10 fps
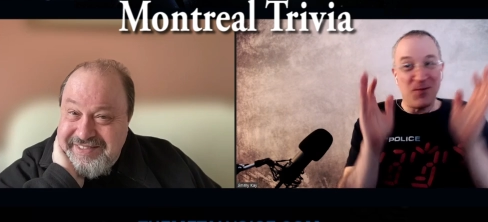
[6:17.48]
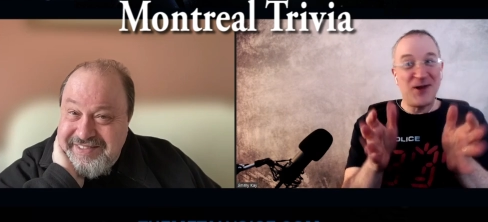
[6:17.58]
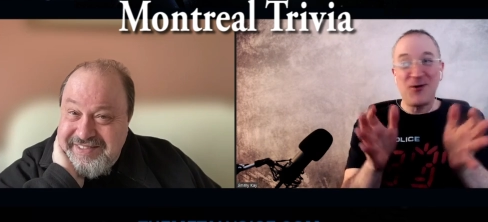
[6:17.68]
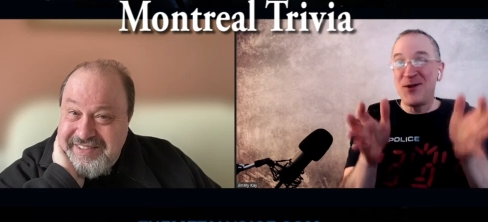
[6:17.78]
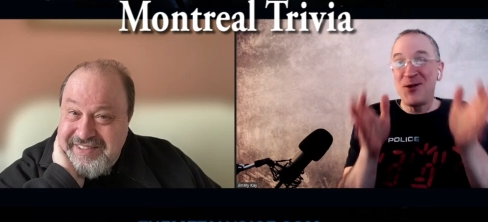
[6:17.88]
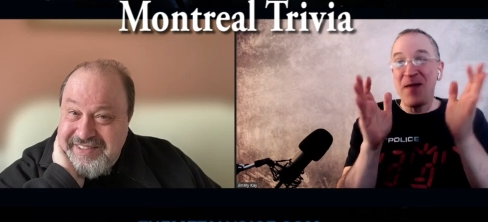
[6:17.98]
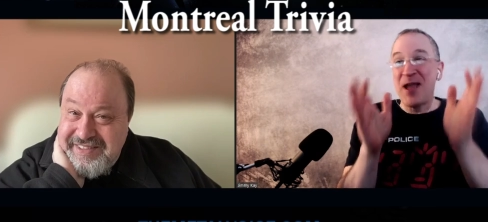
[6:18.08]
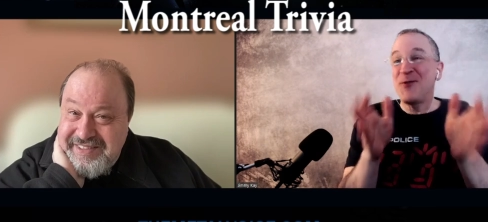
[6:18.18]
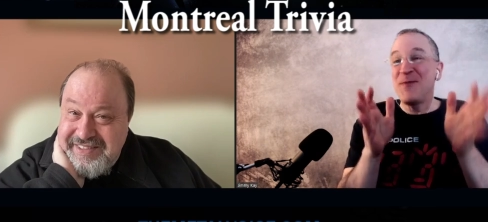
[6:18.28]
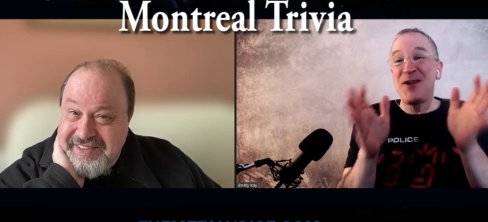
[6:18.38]
Speaker 1: You may know, you
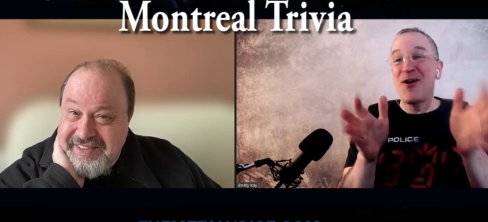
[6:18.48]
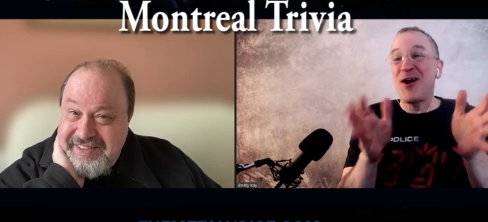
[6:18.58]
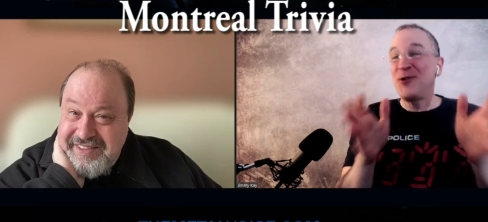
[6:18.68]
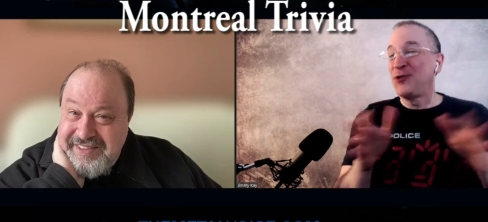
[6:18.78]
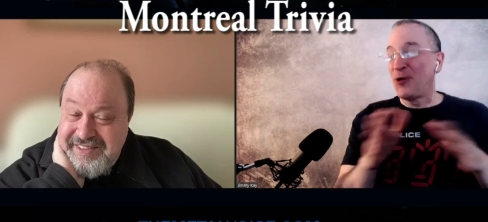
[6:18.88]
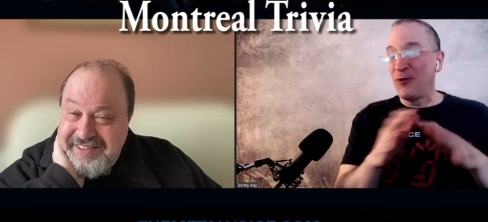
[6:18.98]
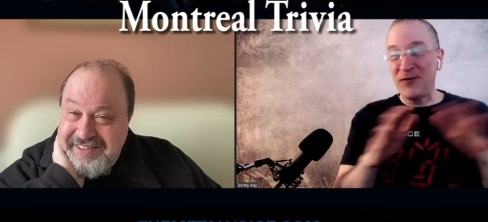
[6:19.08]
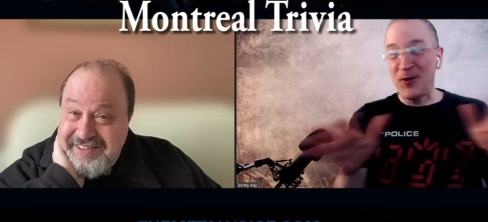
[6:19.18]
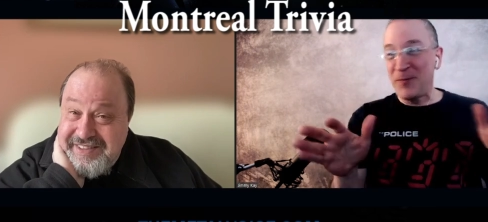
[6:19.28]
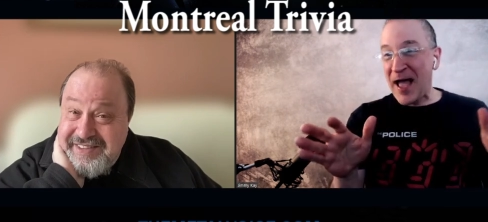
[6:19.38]
may or may not know.
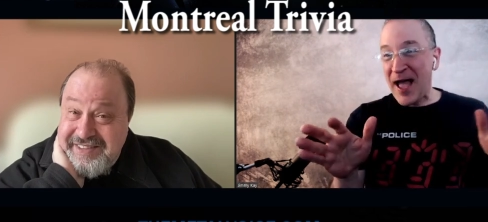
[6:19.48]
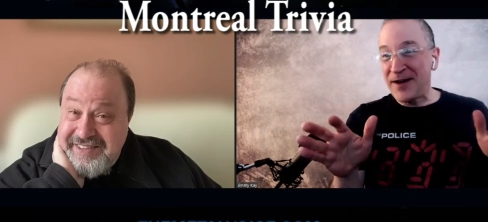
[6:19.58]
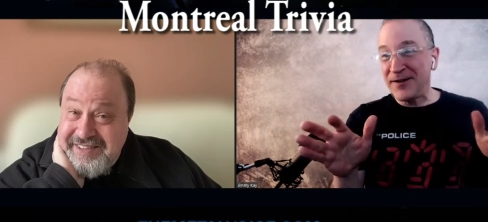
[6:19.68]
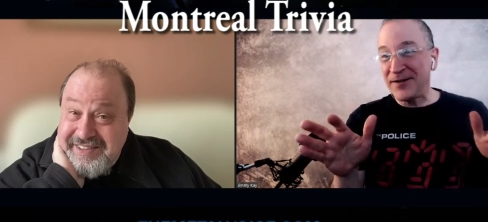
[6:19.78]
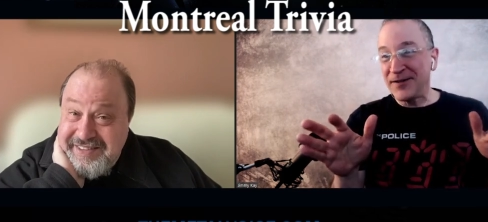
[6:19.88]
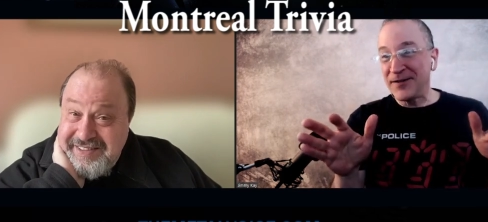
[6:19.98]
Don't feel bad.